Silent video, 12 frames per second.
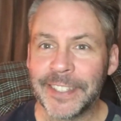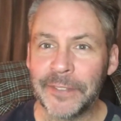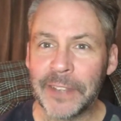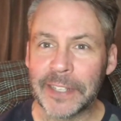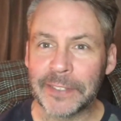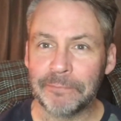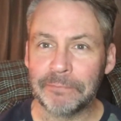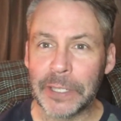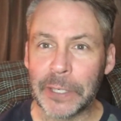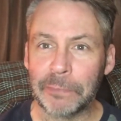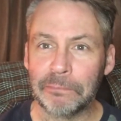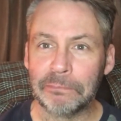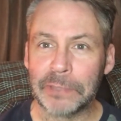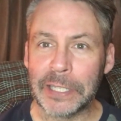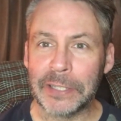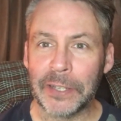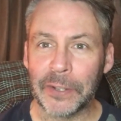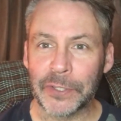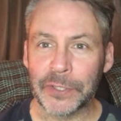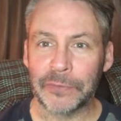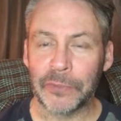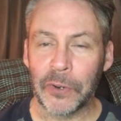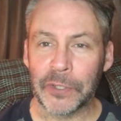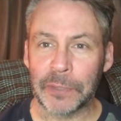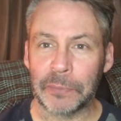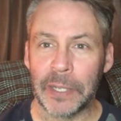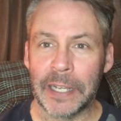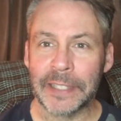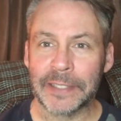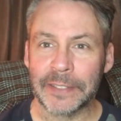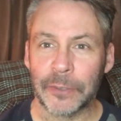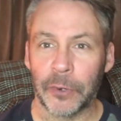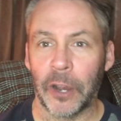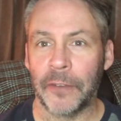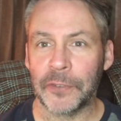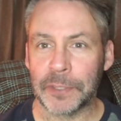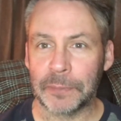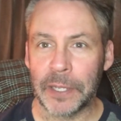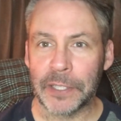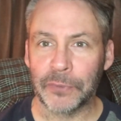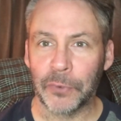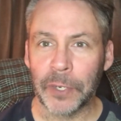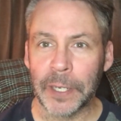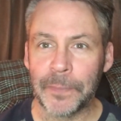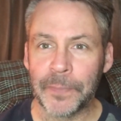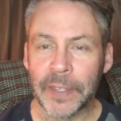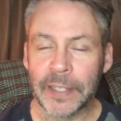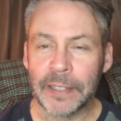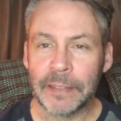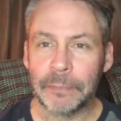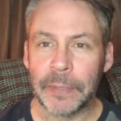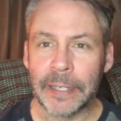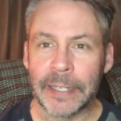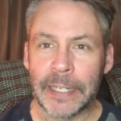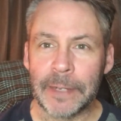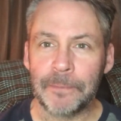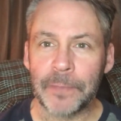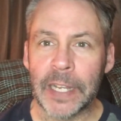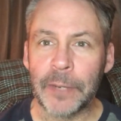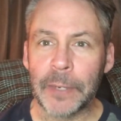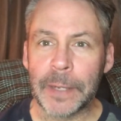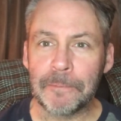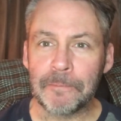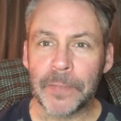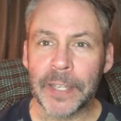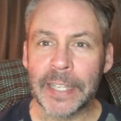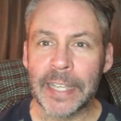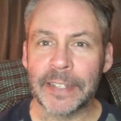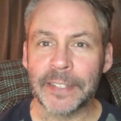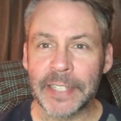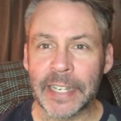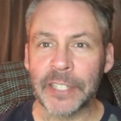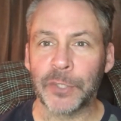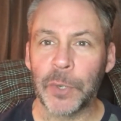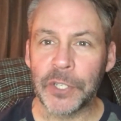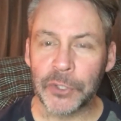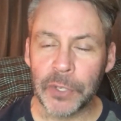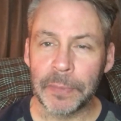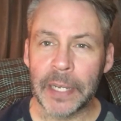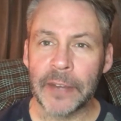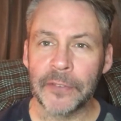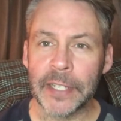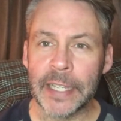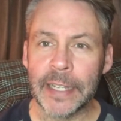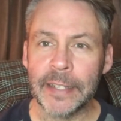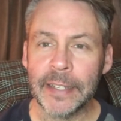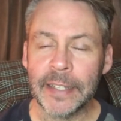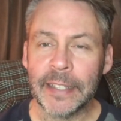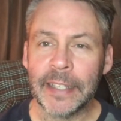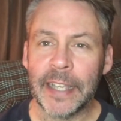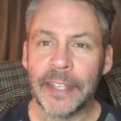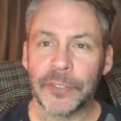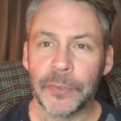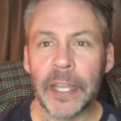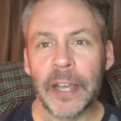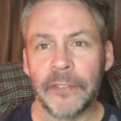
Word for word: you've got, you know, $10 of art supplies or office supplies for you. But uh, anyway, again, second Twitch stream that I ever did. And so now